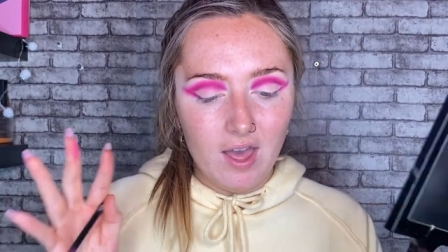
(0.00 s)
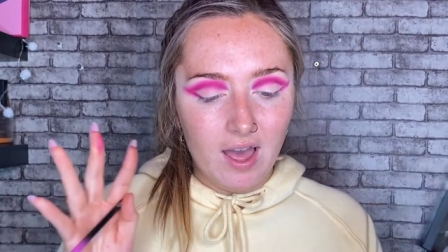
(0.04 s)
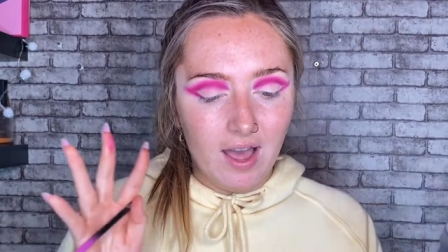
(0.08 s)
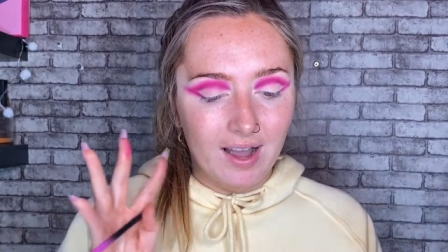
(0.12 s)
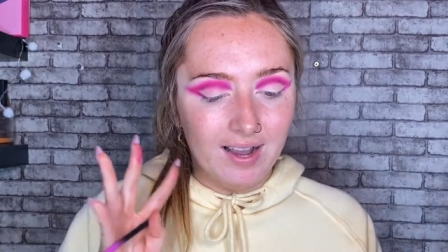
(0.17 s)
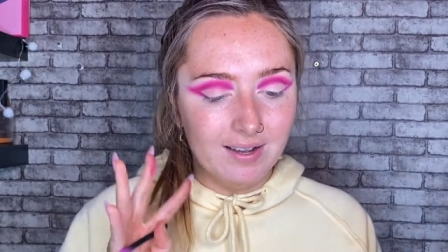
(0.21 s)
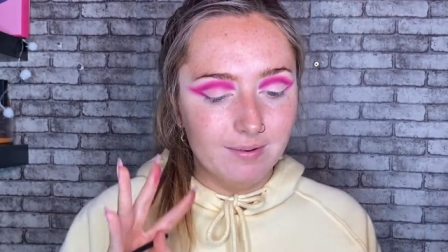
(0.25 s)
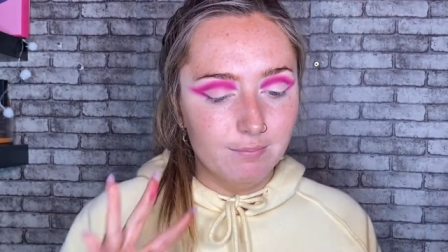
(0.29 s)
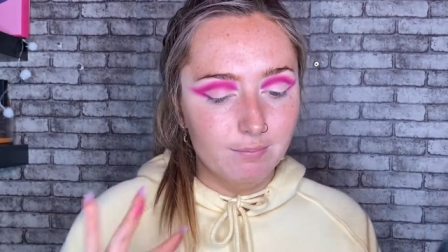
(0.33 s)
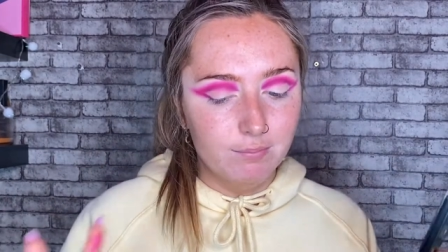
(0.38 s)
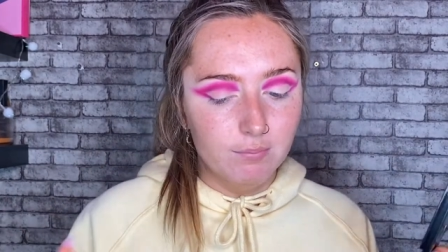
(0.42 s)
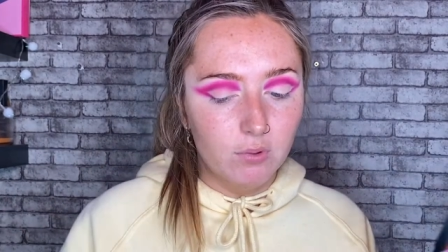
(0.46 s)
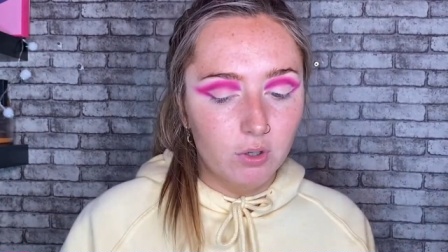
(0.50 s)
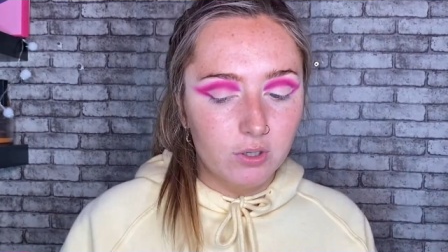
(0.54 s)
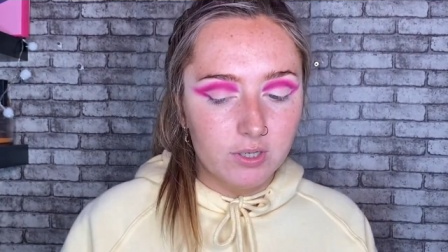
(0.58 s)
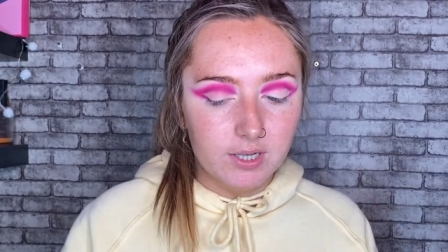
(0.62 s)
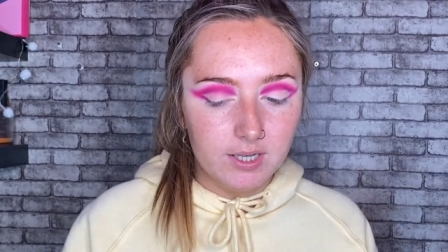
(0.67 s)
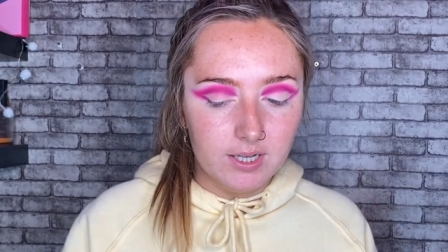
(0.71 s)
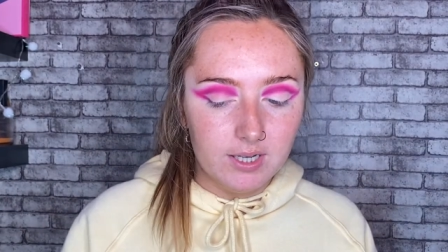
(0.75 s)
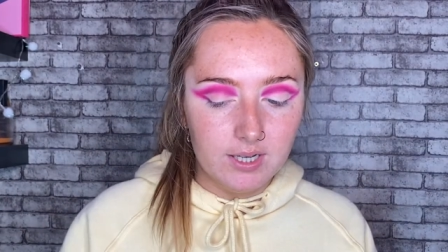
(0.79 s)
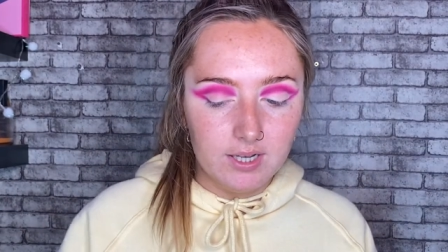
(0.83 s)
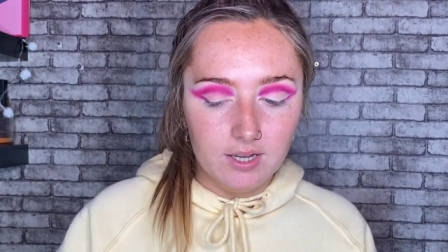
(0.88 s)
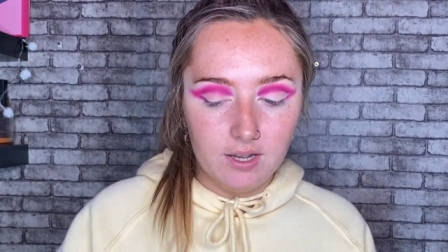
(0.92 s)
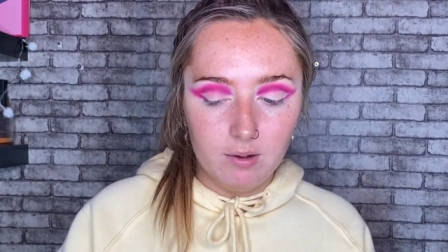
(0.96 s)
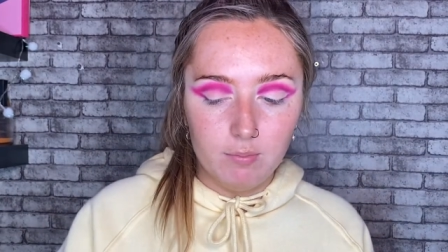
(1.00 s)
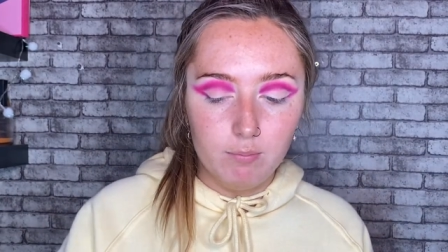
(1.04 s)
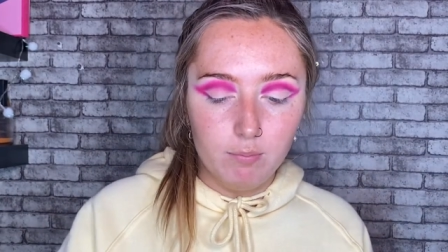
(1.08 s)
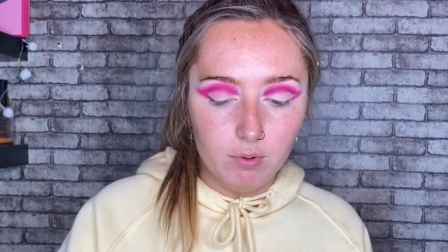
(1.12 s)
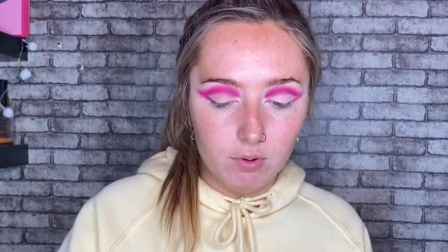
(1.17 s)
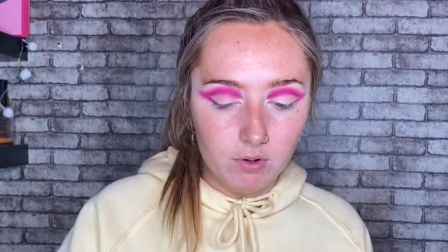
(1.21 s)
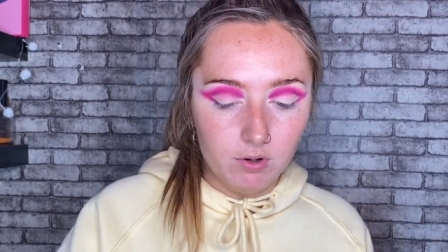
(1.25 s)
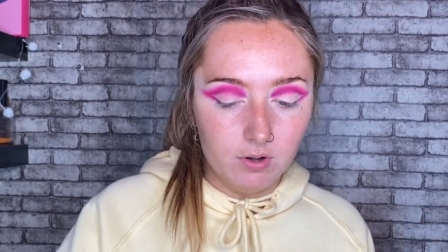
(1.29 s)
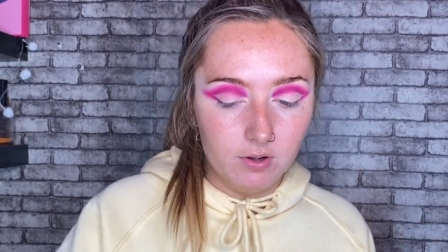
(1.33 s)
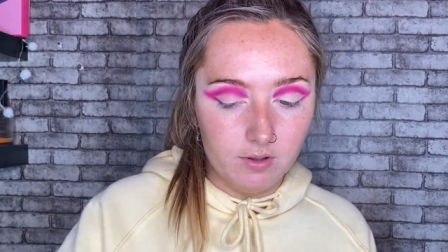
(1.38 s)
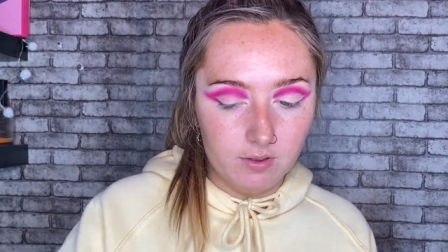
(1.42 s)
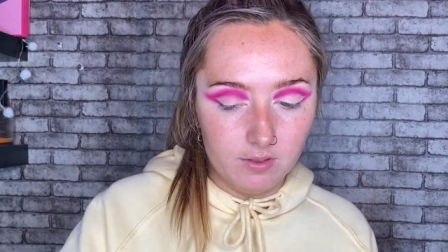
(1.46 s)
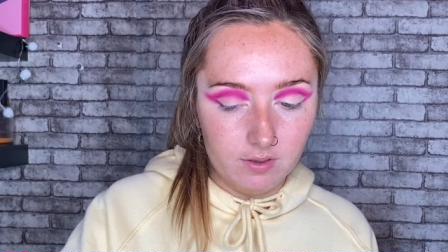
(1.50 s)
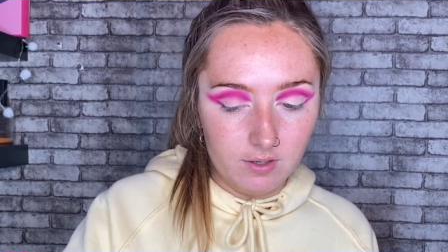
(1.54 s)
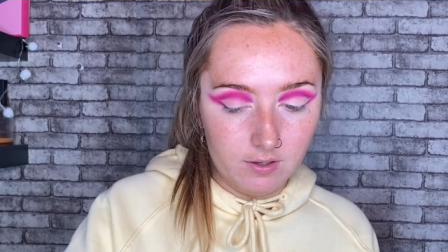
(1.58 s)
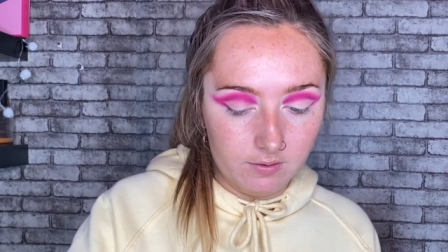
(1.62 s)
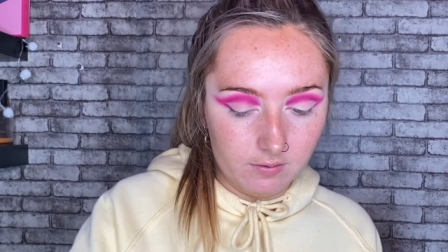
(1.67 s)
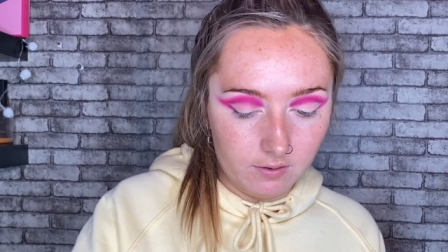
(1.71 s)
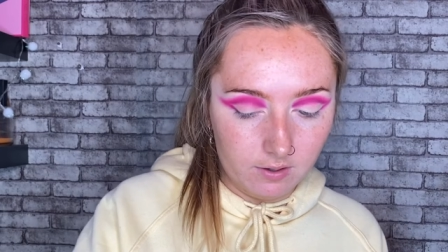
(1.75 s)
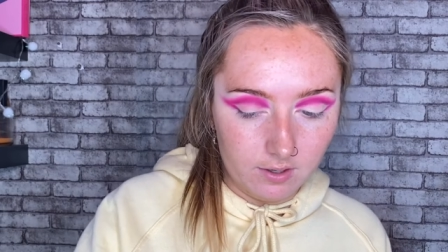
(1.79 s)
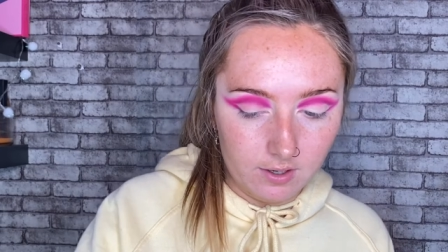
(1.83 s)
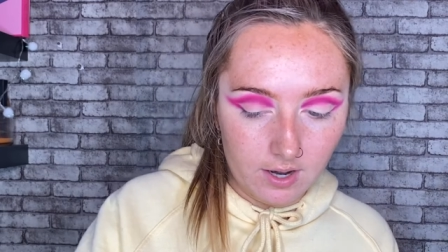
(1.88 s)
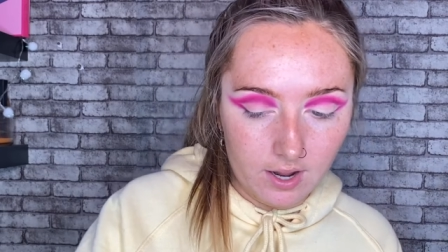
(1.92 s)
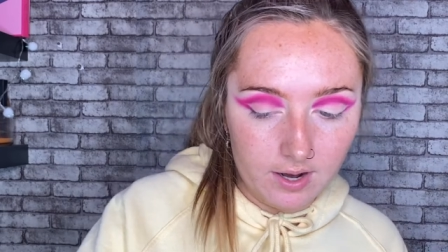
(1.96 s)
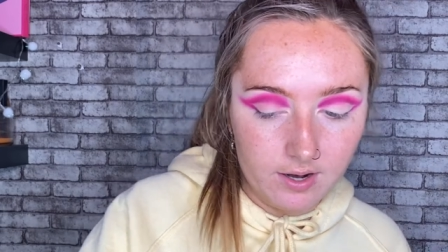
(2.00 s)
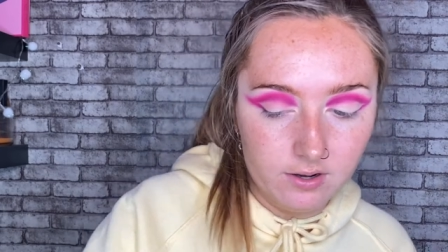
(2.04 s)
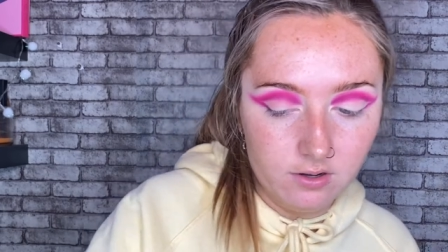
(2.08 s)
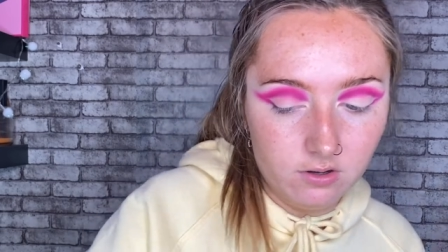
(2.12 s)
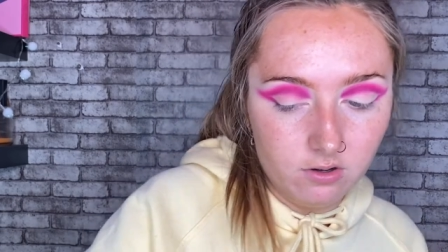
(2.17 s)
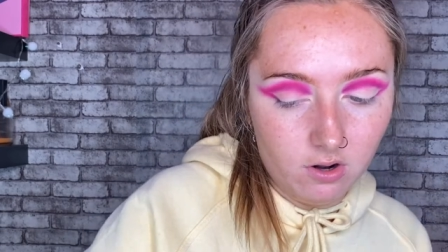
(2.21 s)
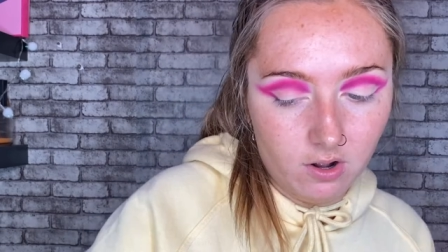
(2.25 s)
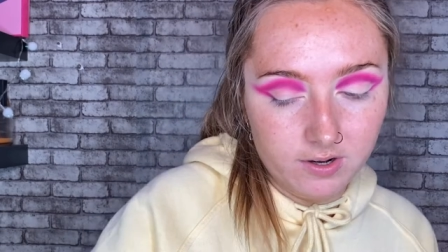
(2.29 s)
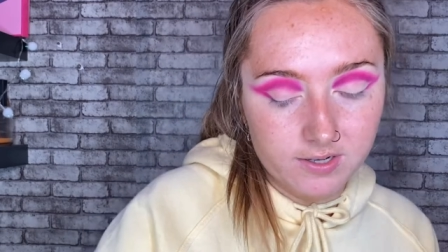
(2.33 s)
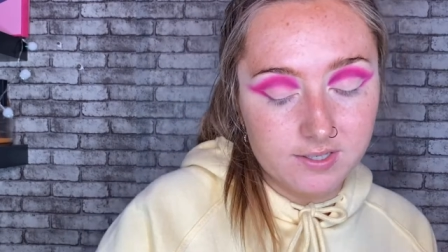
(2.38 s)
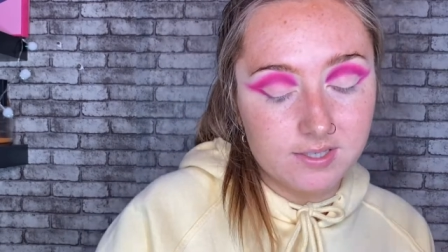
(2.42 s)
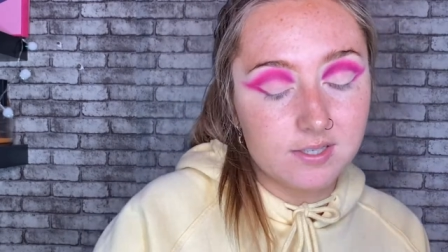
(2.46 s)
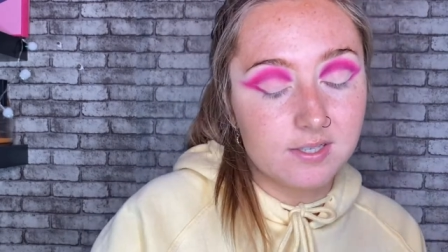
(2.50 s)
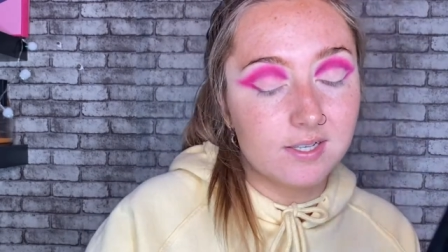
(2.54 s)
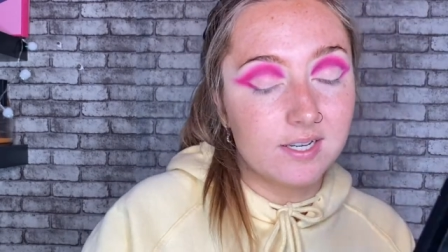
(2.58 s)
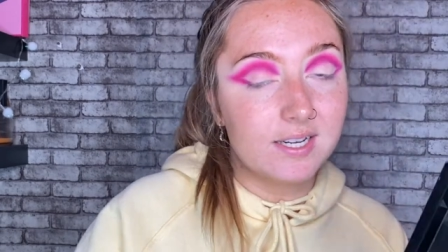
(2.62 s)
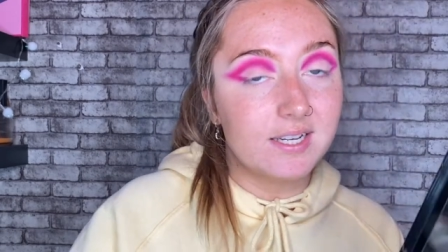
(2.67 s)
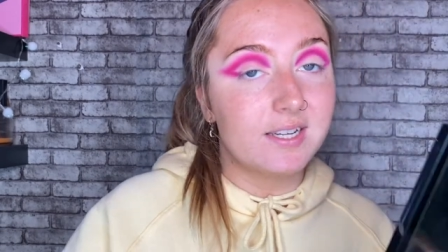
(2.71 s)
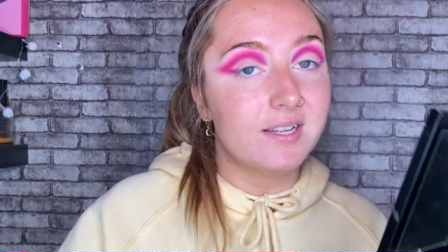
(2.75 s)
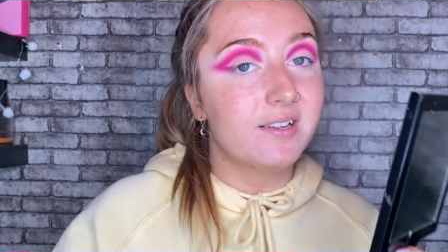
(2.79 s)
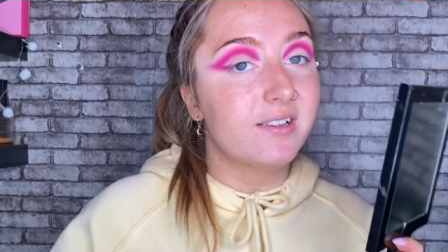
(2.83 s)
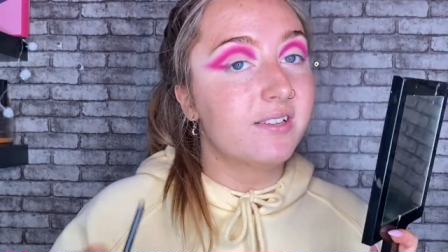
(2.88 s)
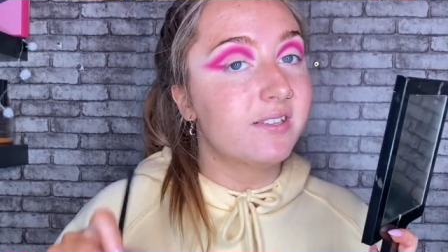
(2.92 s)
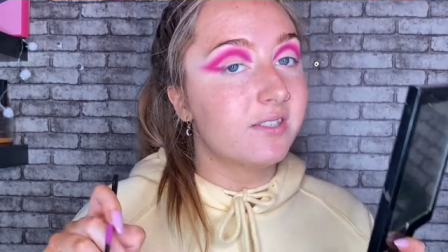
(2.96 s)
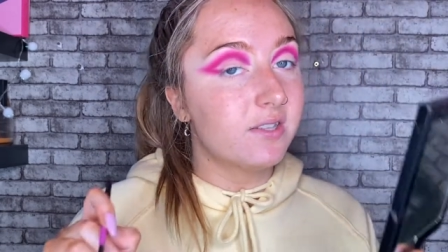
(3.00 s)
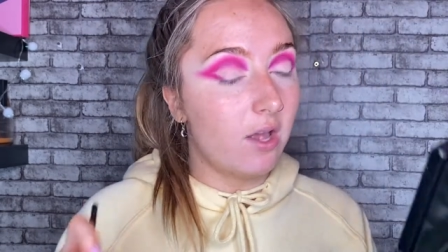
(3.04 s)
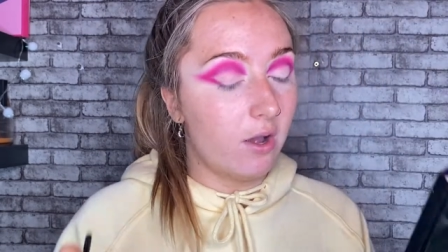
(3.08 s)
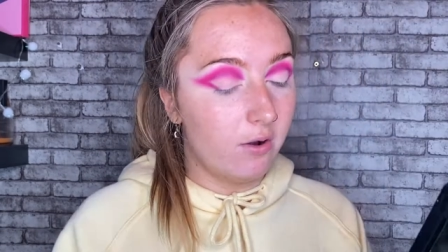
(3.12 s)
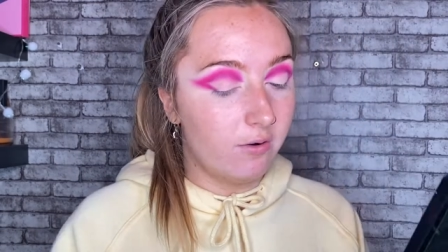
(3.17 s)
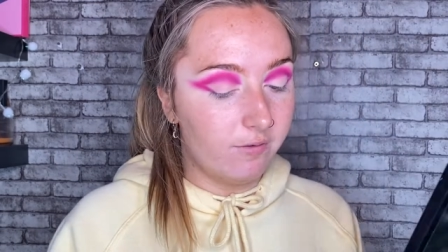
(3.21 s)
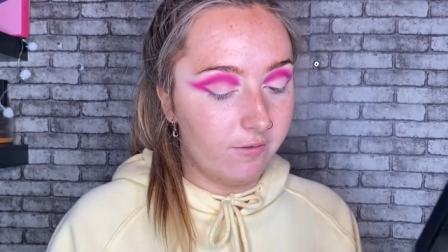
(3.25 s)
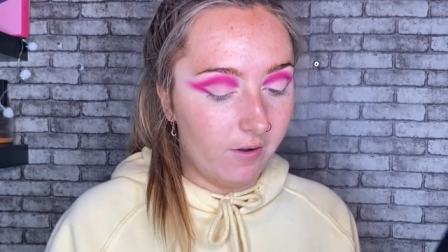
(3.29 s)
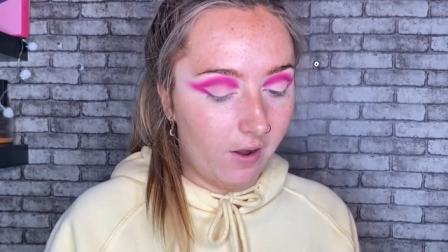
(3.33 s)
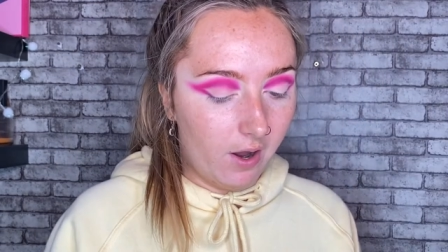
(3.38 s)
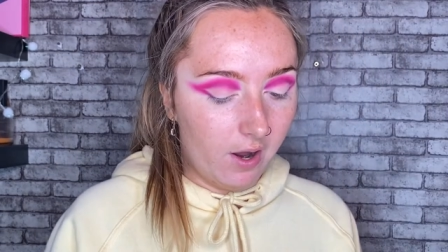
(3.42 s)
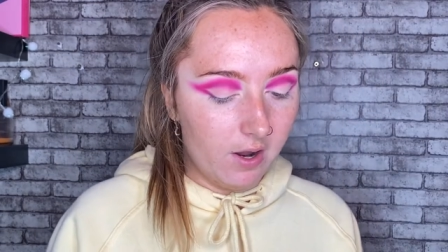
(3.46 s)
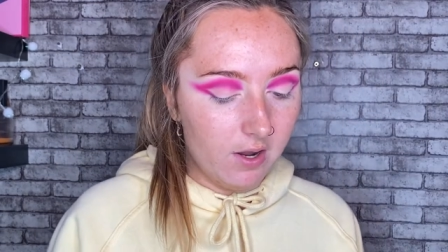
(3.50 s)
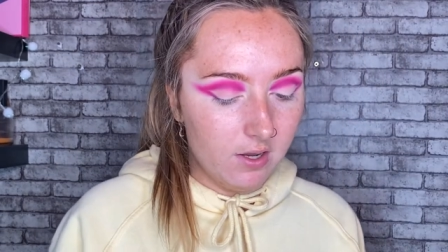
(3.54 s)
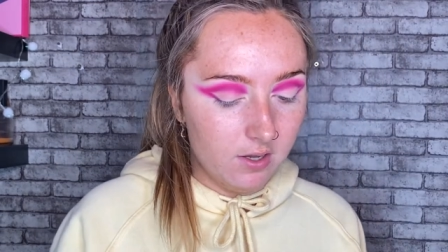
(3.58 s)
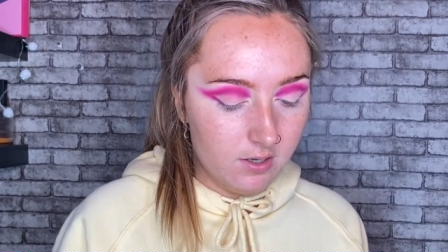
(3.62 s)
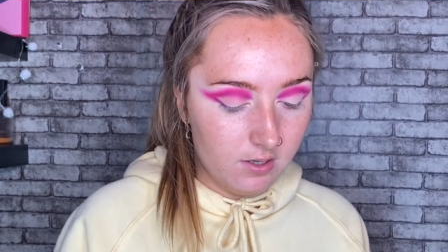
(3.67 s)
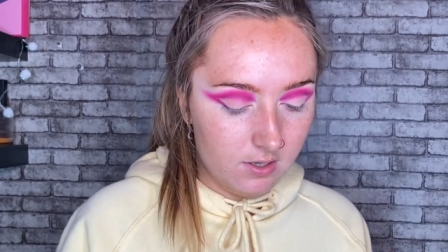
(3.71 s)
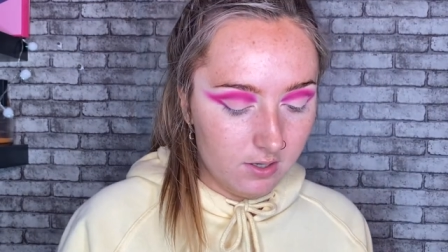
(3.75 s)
and mucky, but these are laying nicely so far.